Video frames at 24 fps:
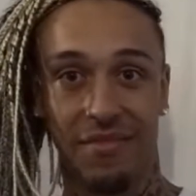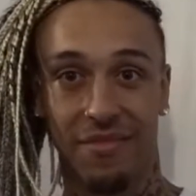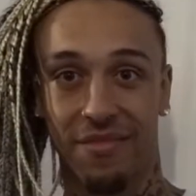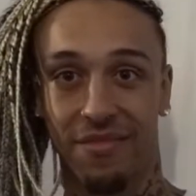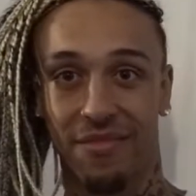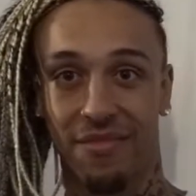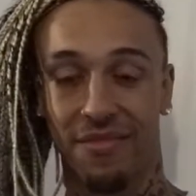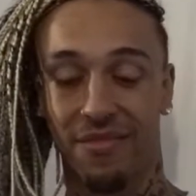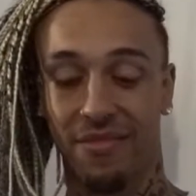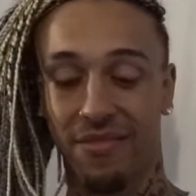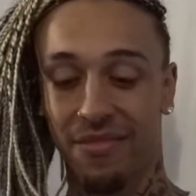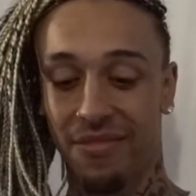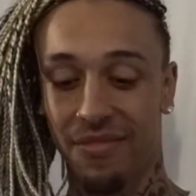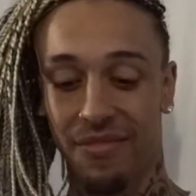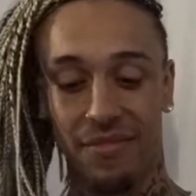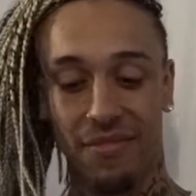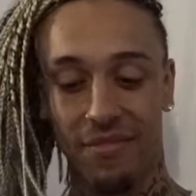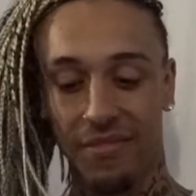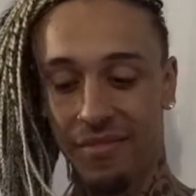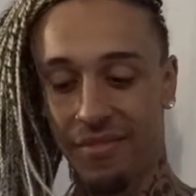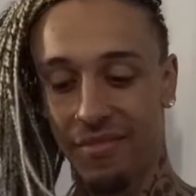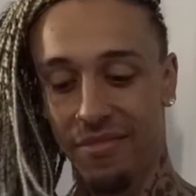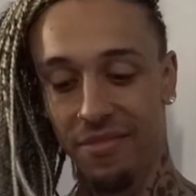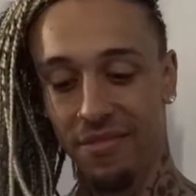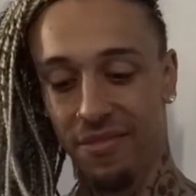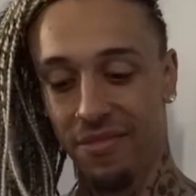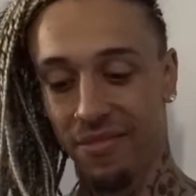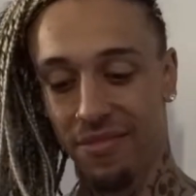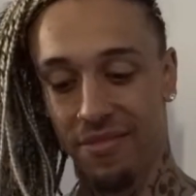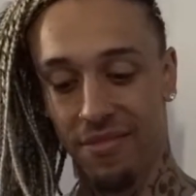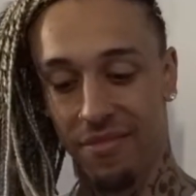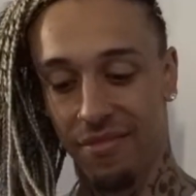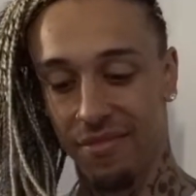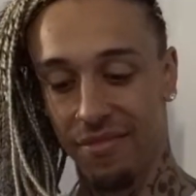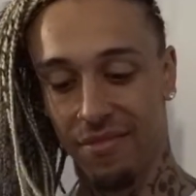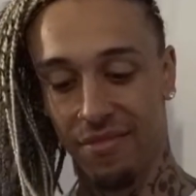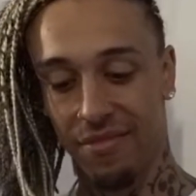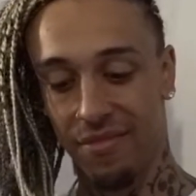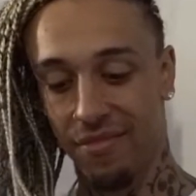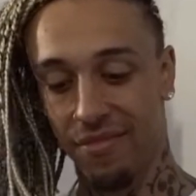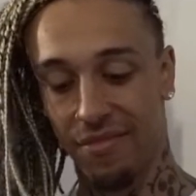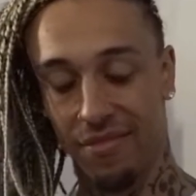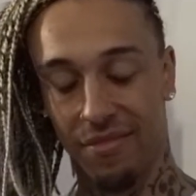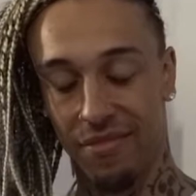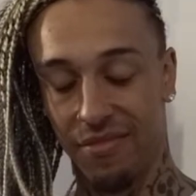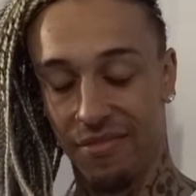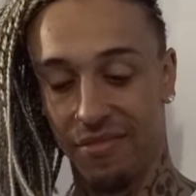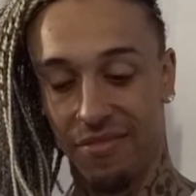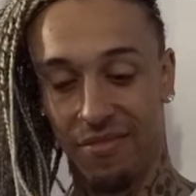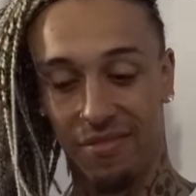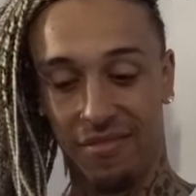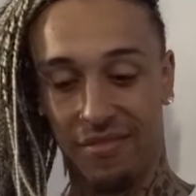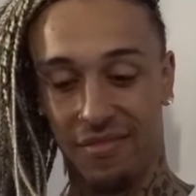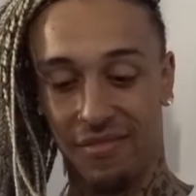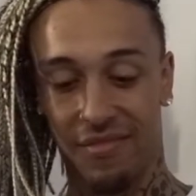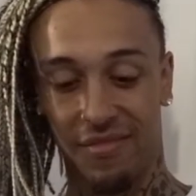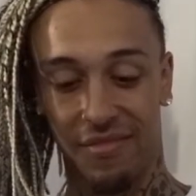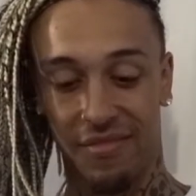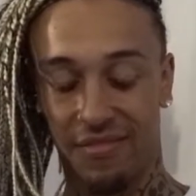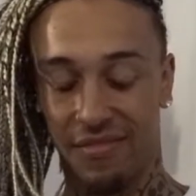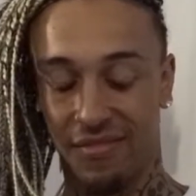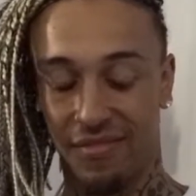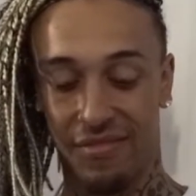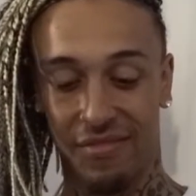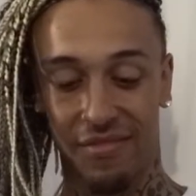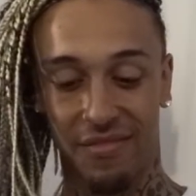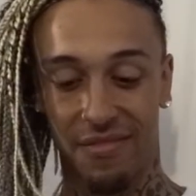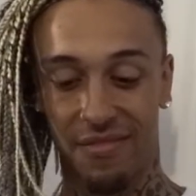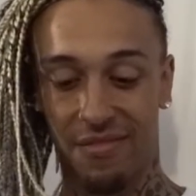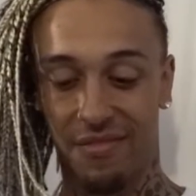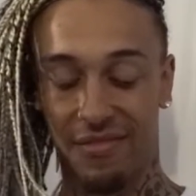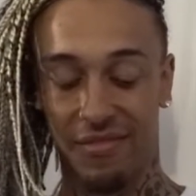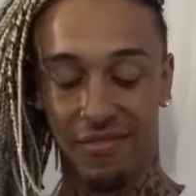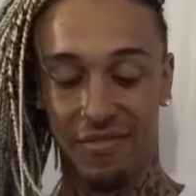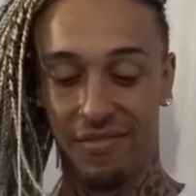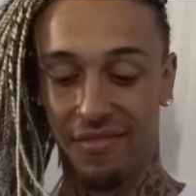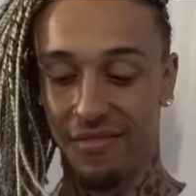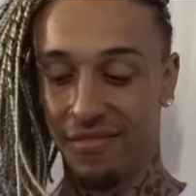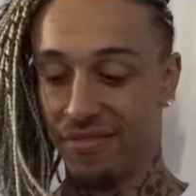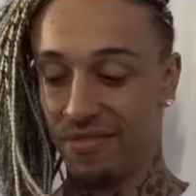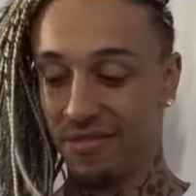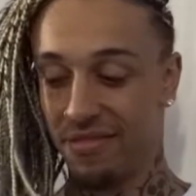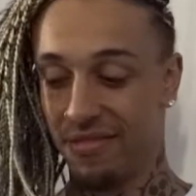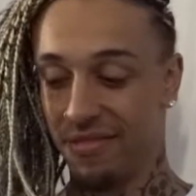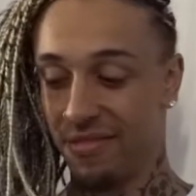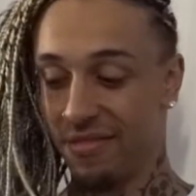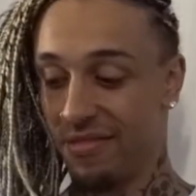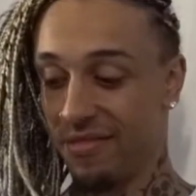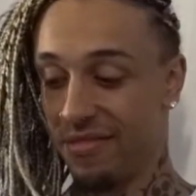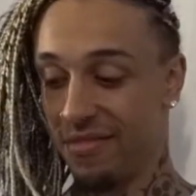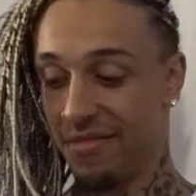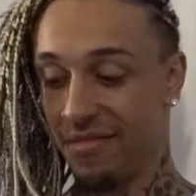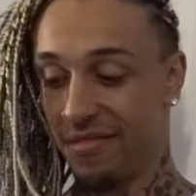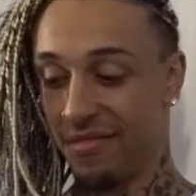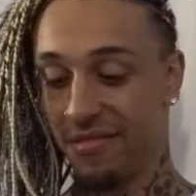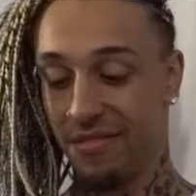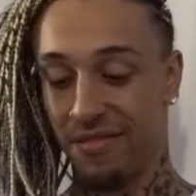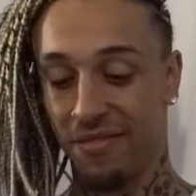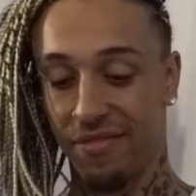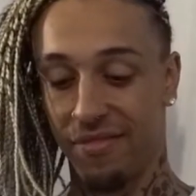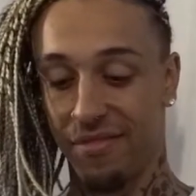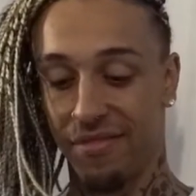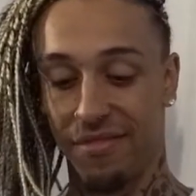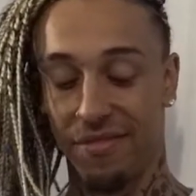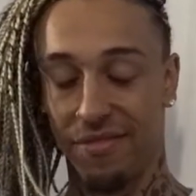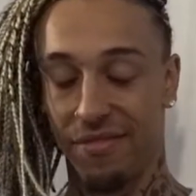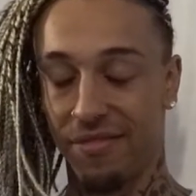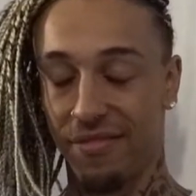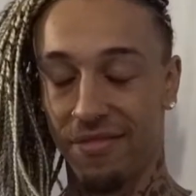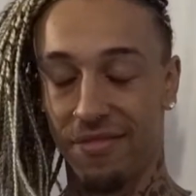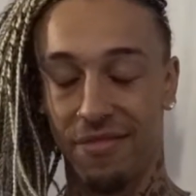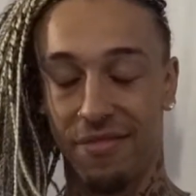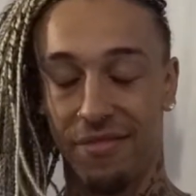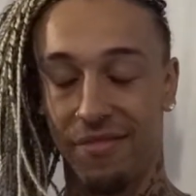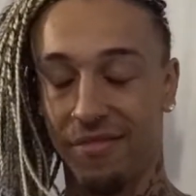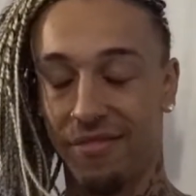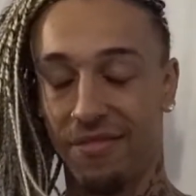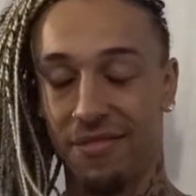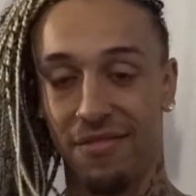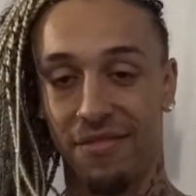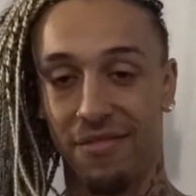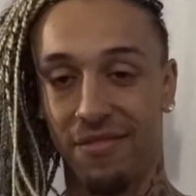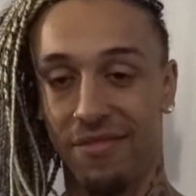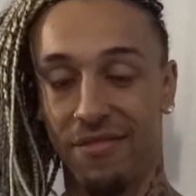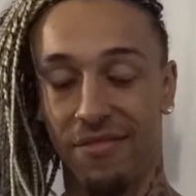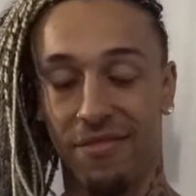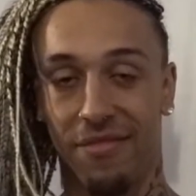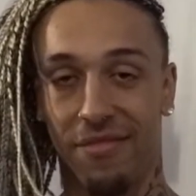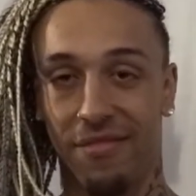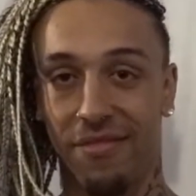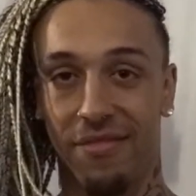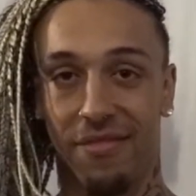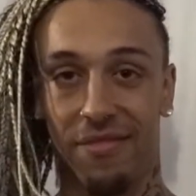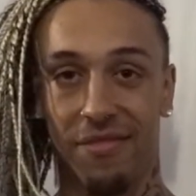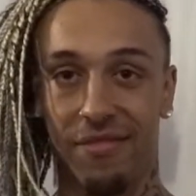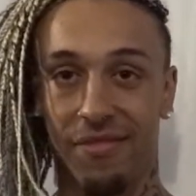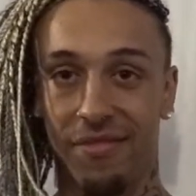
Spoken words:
This person isn't speaking.